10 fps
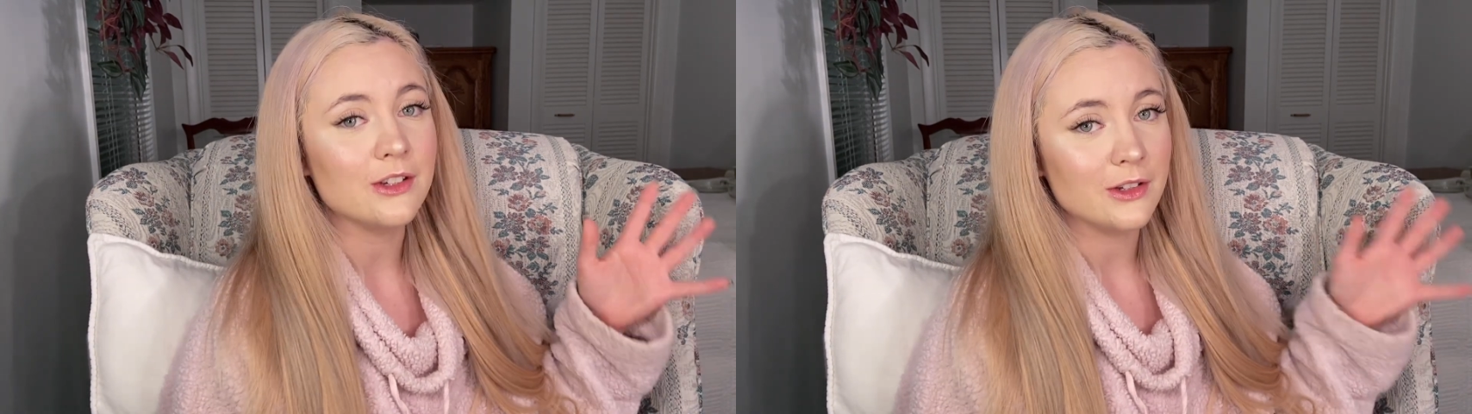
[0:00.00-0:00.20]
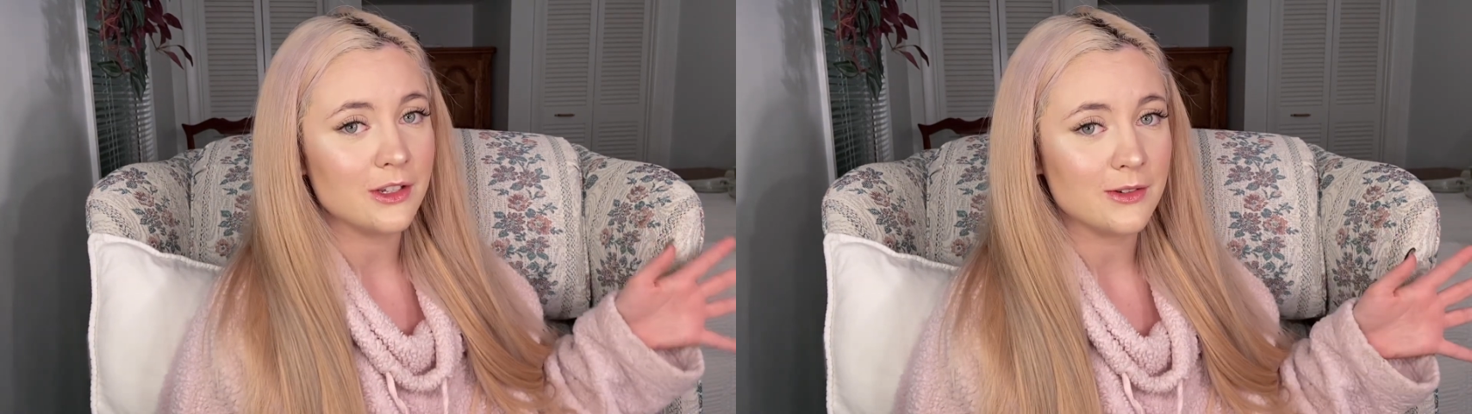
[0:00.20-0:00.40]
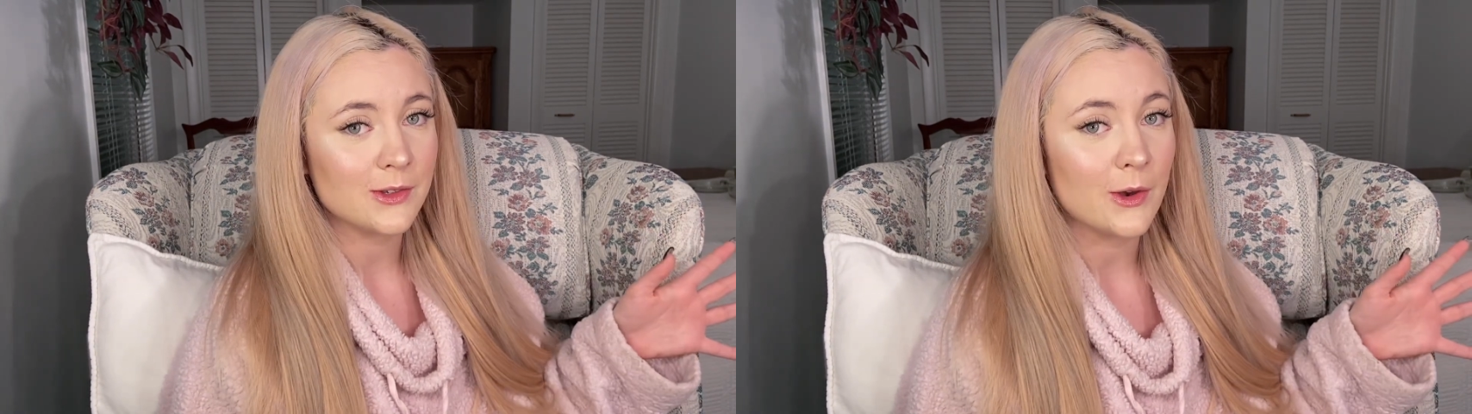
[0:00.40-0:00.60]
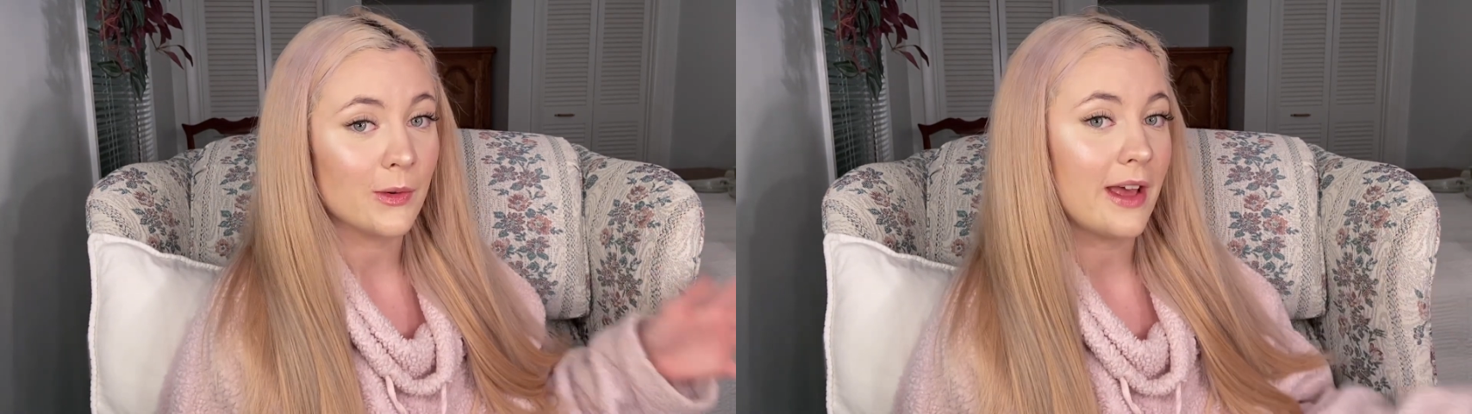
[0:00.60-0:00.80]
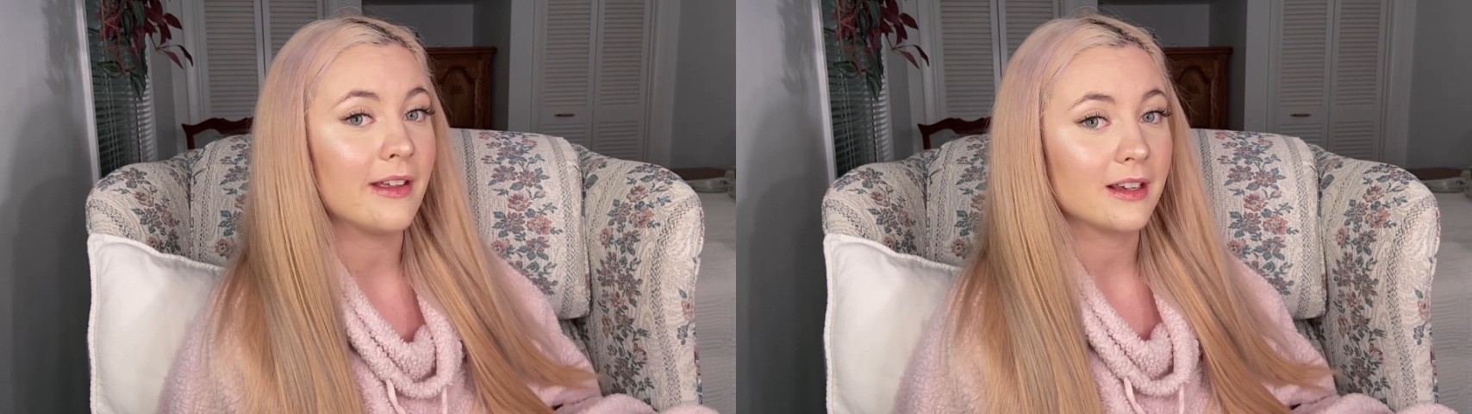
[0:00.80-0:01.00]
you can use
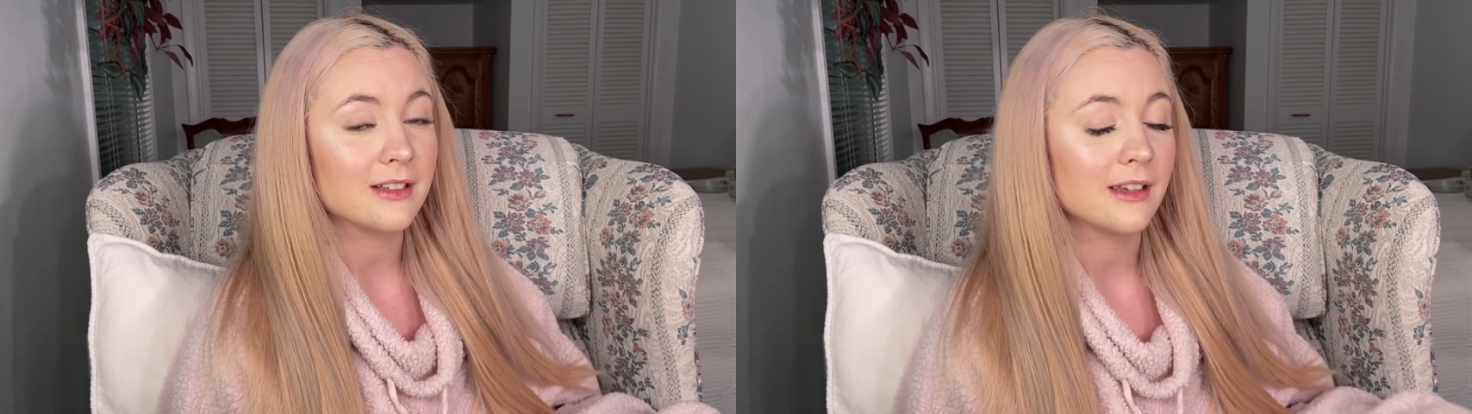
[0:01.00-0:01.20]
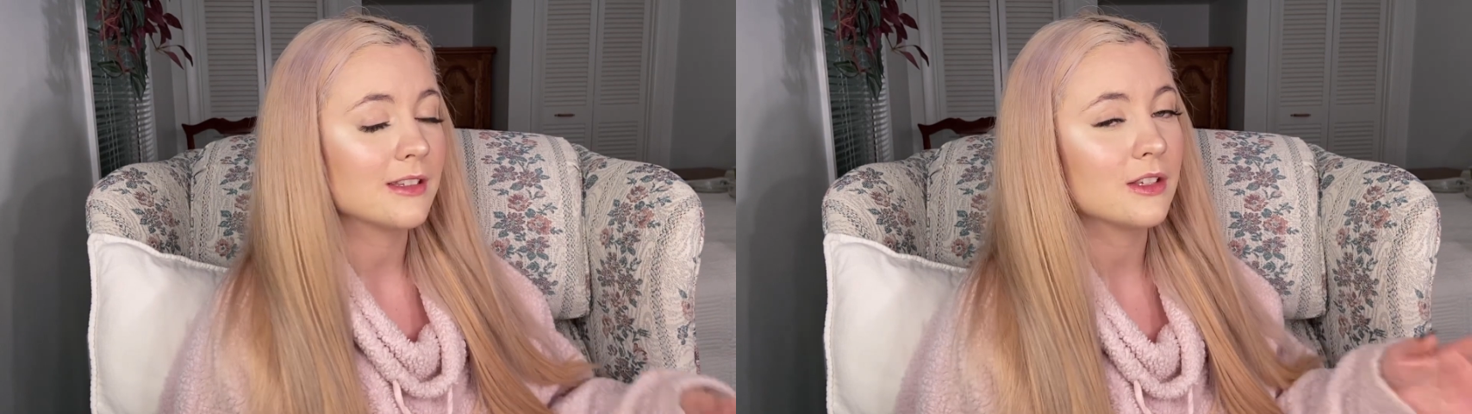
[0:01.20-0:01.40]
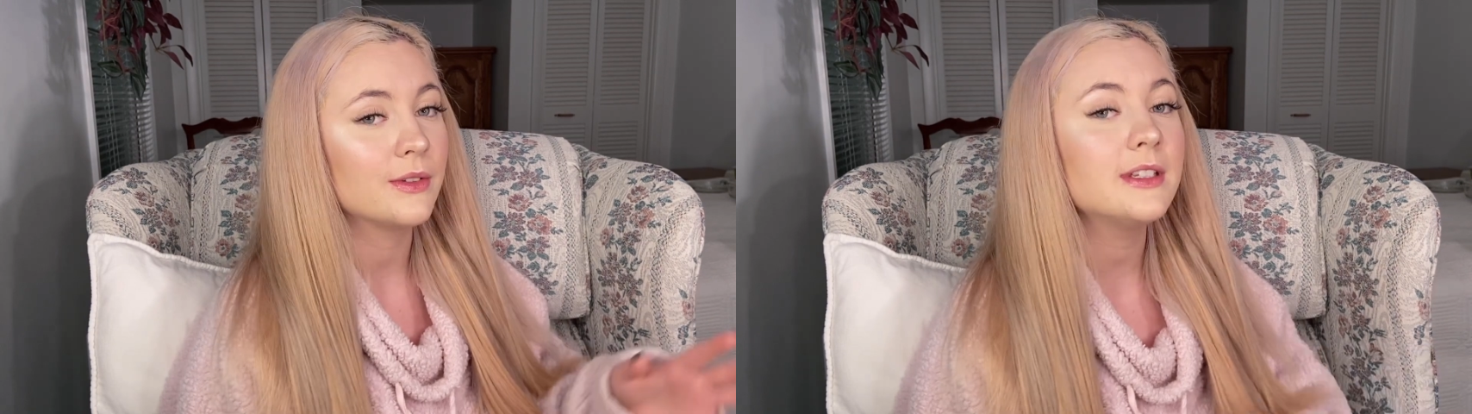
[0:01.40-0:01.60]
code LXAlexis for